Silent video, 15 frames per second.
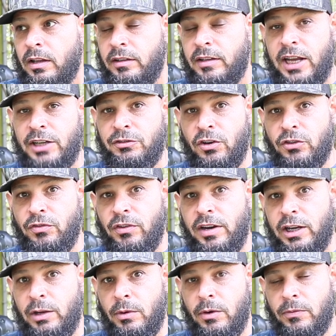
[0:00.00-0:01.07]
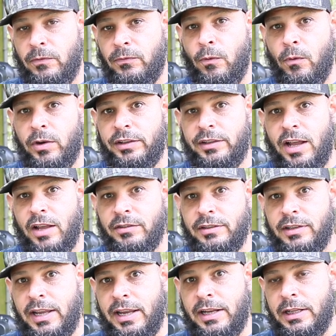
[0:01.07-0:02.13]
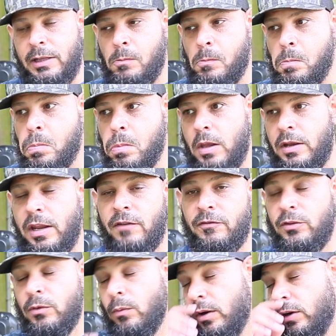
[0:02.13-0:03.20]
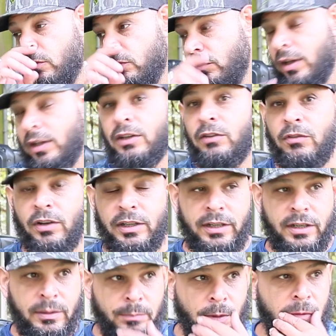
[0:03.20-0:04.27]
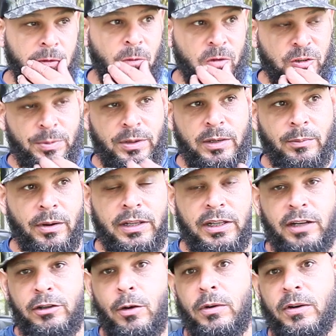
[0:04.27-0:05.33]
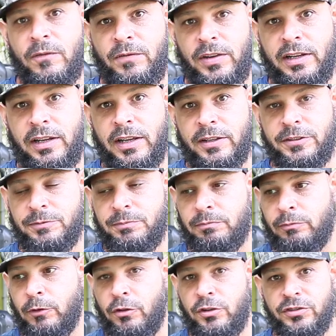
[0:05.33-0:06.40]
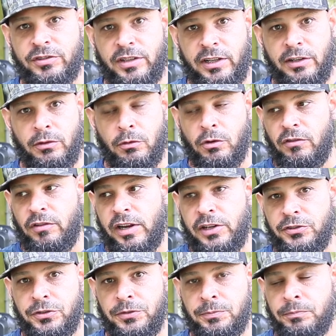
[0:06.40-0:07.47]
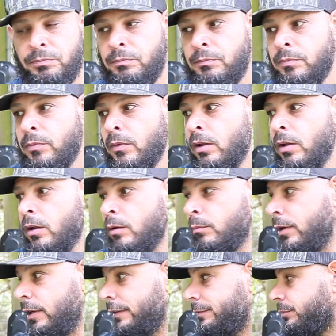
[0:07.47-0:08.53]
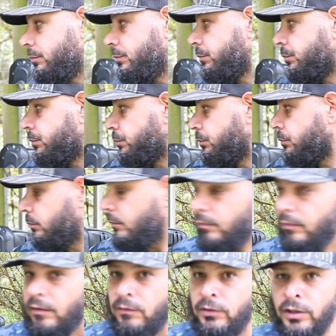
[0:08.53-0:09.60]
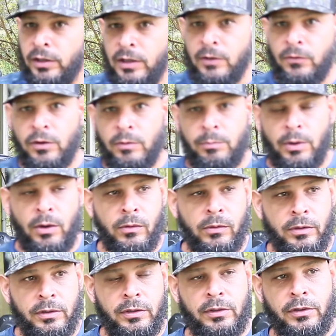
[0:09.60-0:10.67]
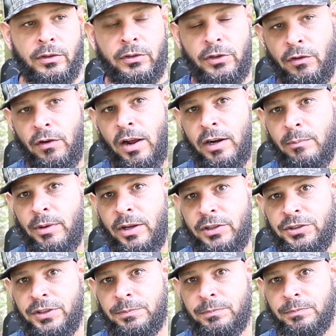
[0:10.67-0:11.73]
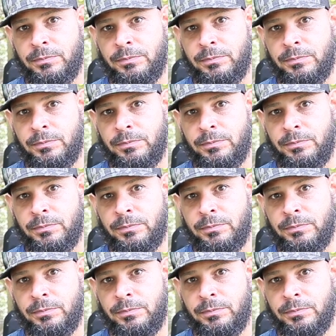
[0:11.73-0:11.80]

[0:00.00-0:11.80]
Nitro's run anywhere from forty thousand to eighty. Now, if you want a really, really good boat and you want to spend the money, you'd go with a Phoenix or a Skeeter or a Ranger. But if you're looking for a boat, you're on a budget,